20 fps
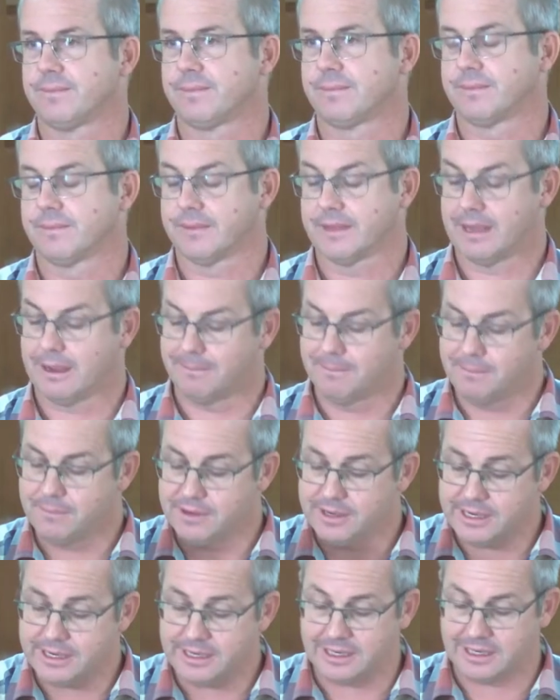Now,
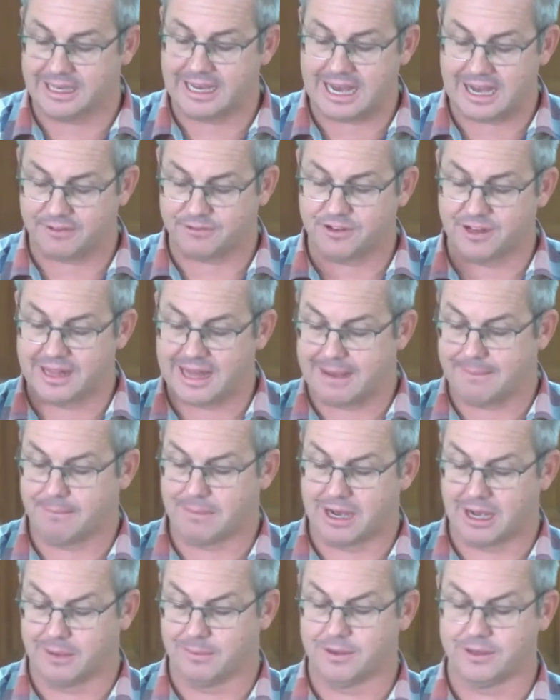immediately after that
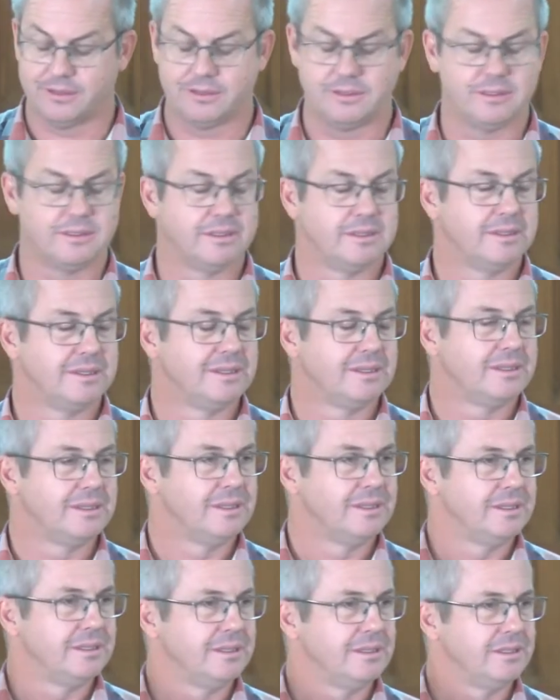moment,
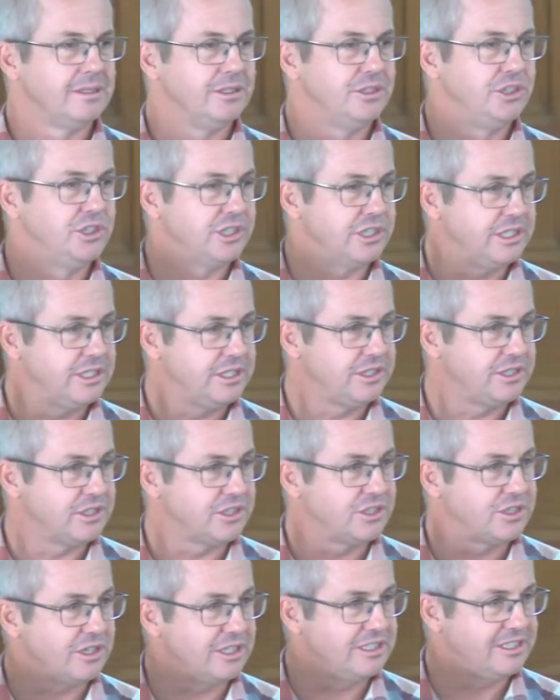
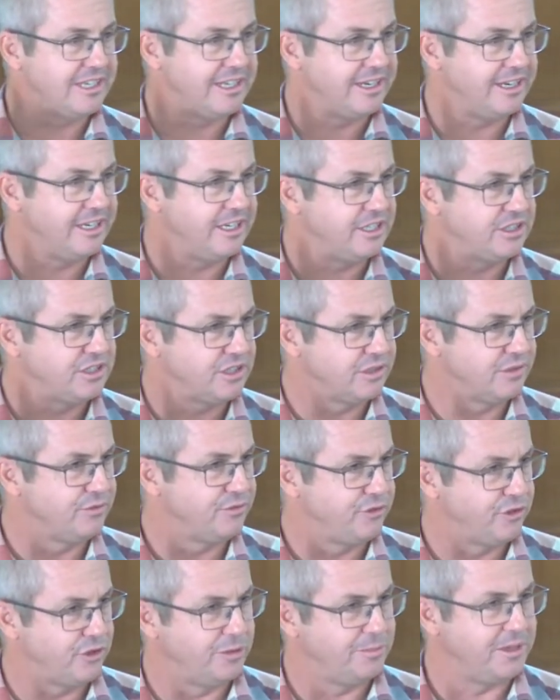Jesus' identity is
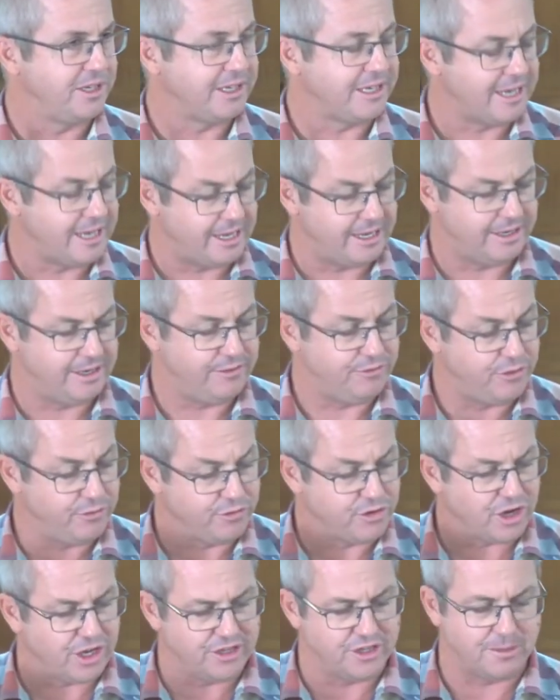confirmed again. If you've
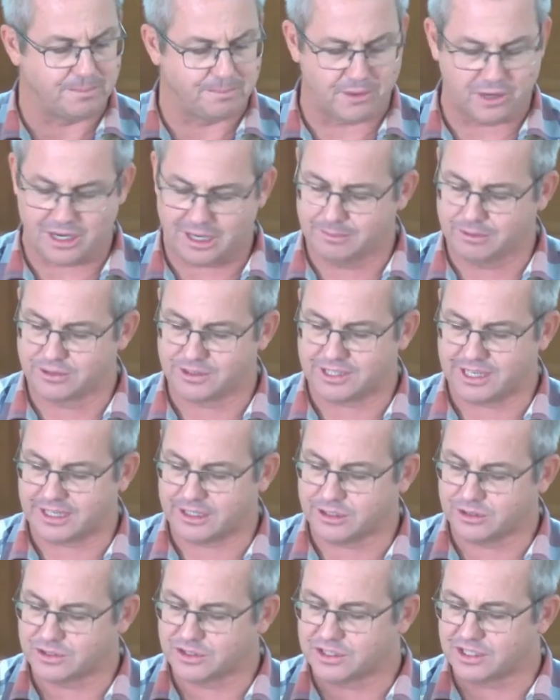got your Bibles there,
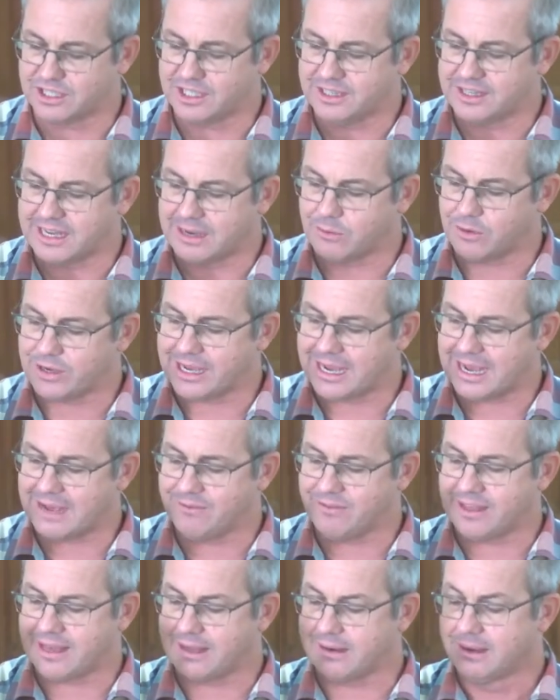you'll see that we have
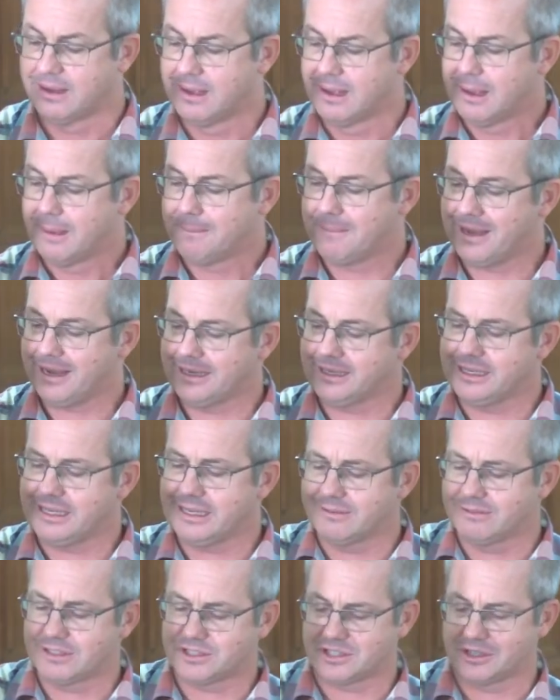that
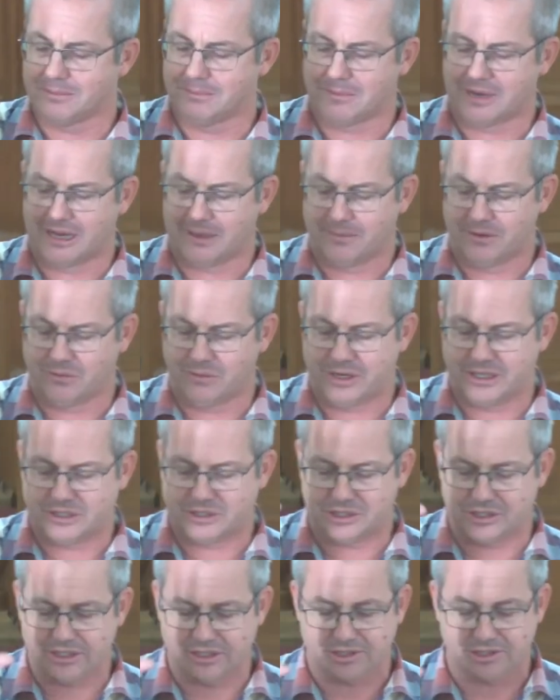magnificent moment where
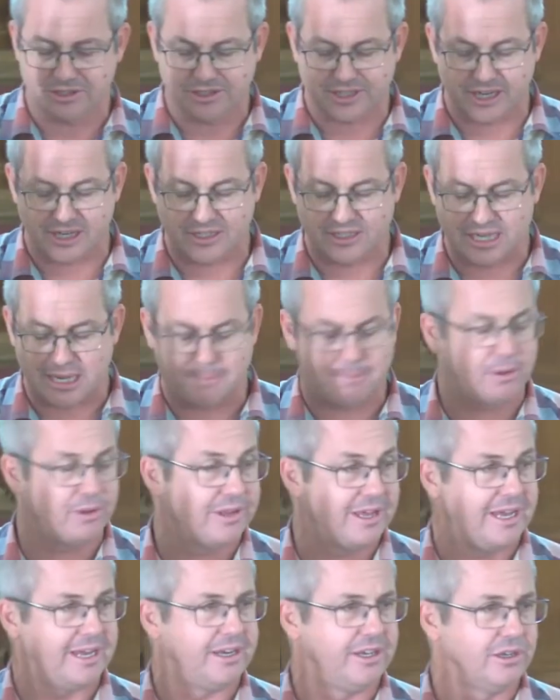Jesus goes up on
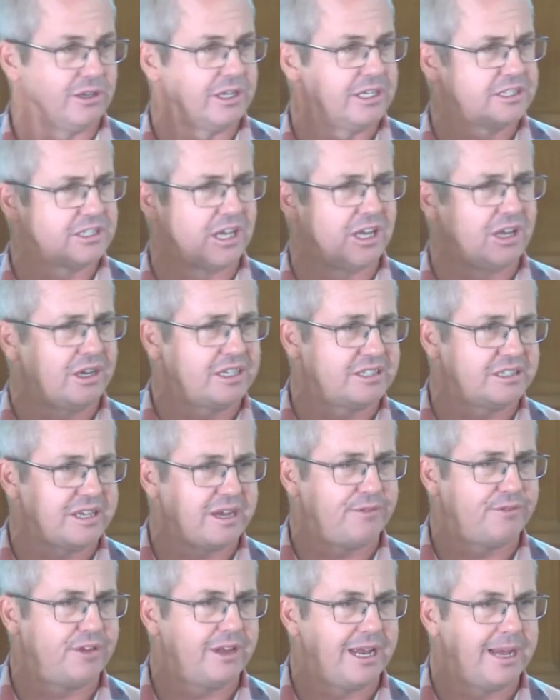that hill. There's a lot of
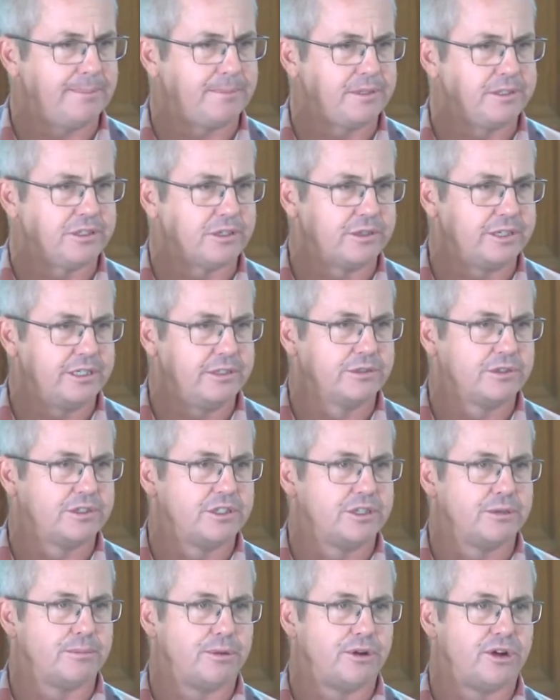stuff that happens on hills
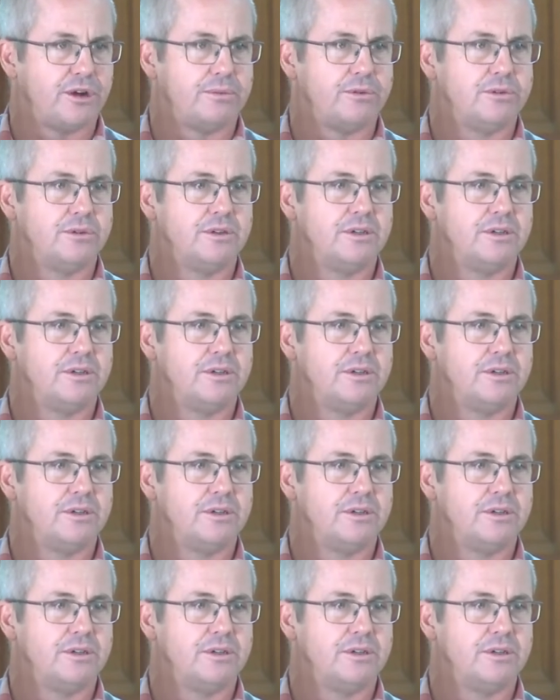in the Bible.